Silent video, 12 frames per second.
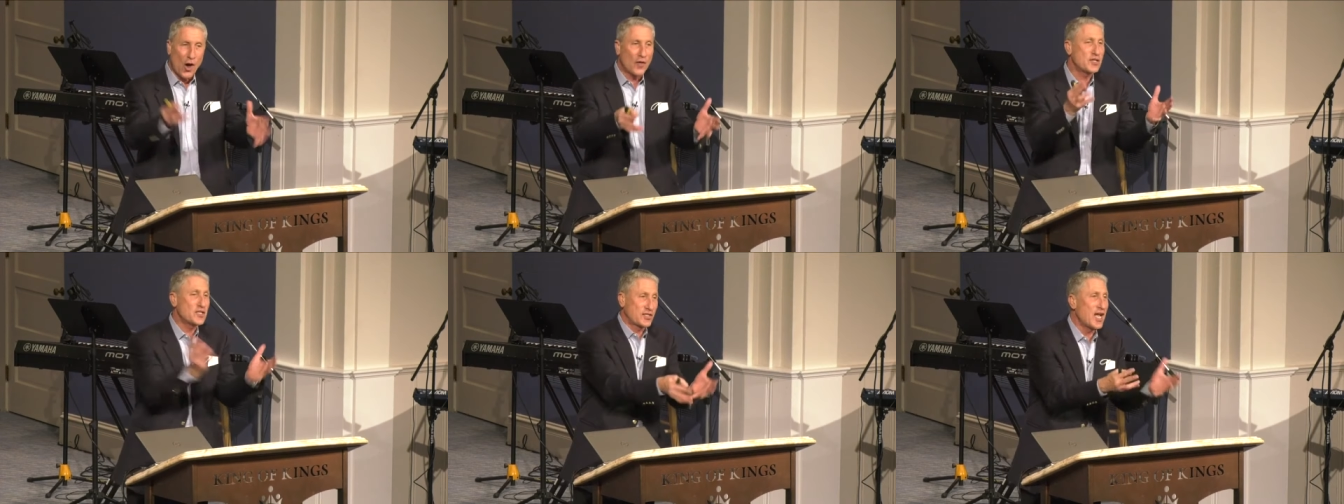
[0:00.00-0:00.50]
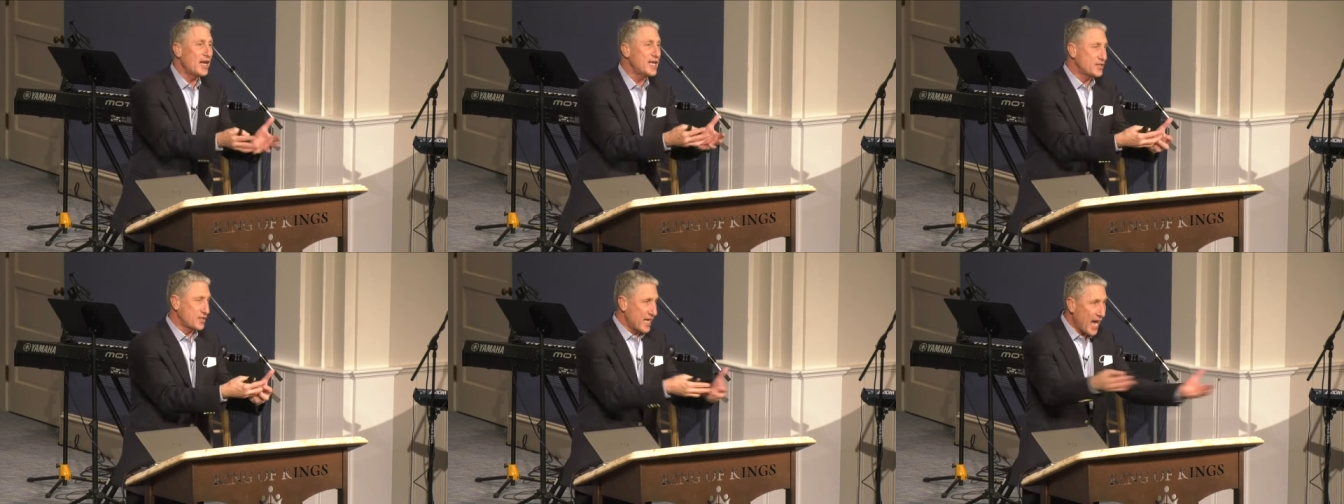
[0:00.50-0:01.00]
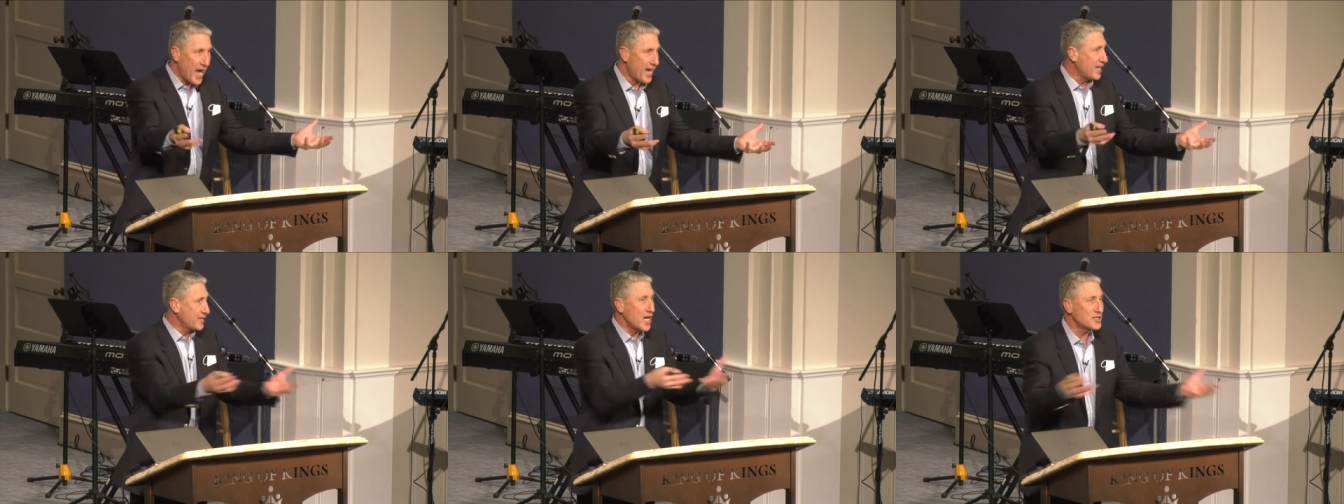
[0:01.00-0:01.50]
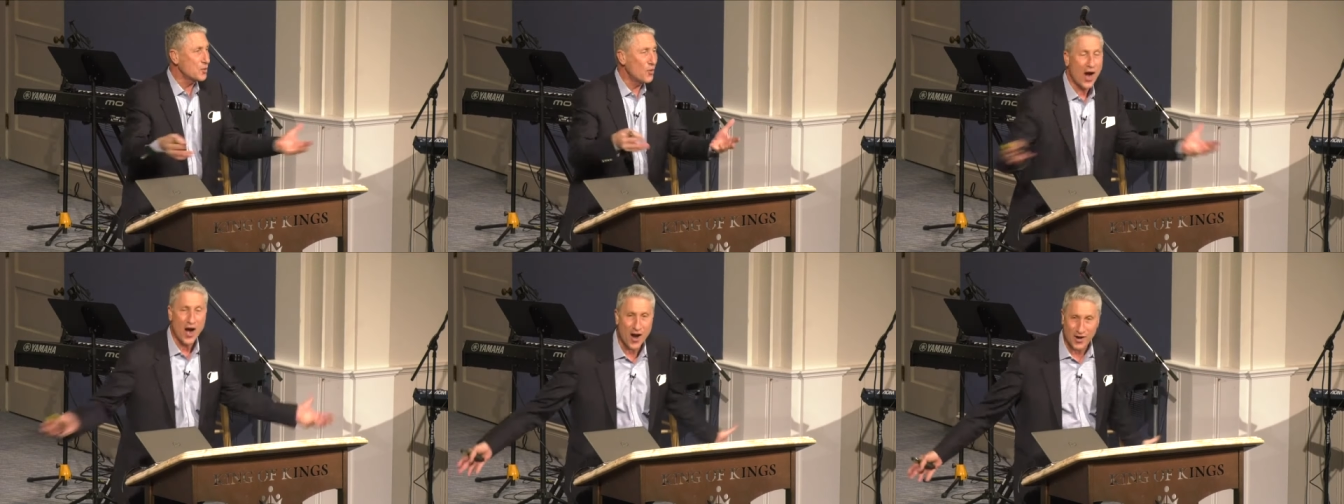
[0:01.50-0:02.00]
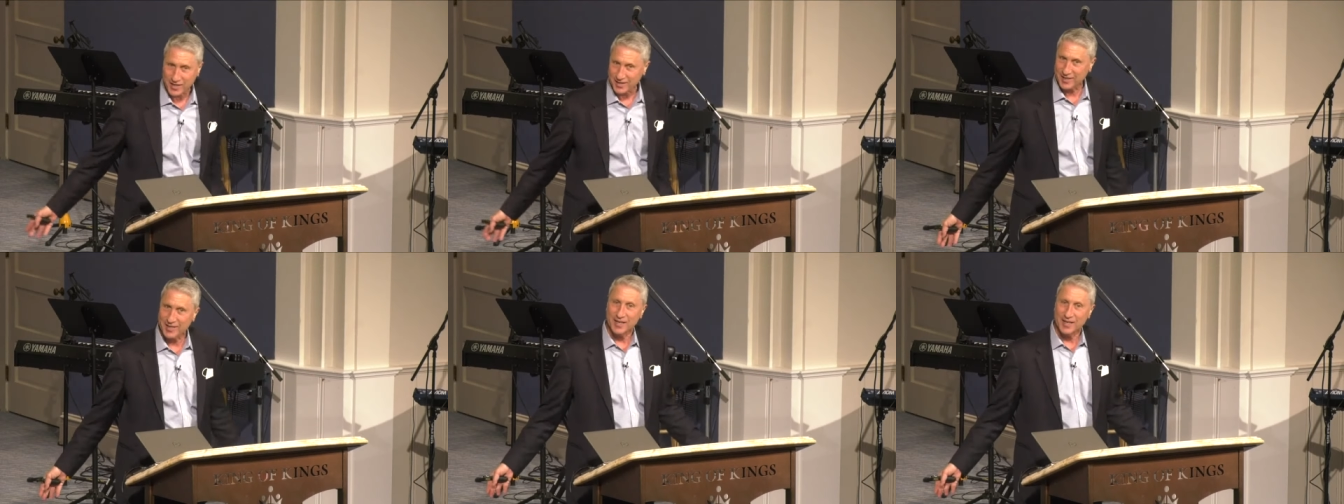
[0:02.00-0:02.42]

All the studies say it doesn't work.